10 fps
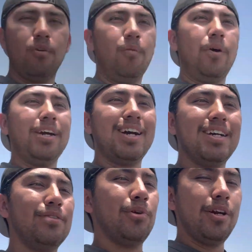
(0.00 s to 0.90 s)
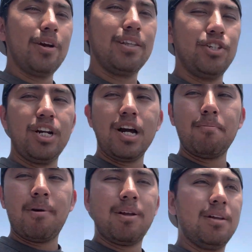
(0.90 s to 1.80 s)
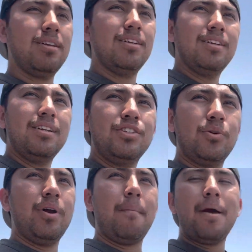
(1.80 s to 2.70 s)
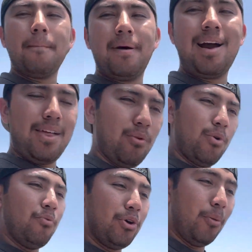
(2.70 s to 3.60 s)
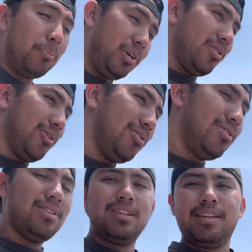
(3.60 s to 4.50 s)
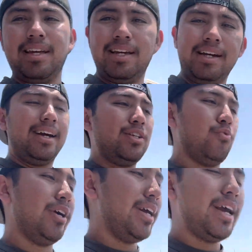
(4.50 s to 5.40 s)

Well, you guys, we're here at the shop. So what I meant by the one wheel peel is we're gonna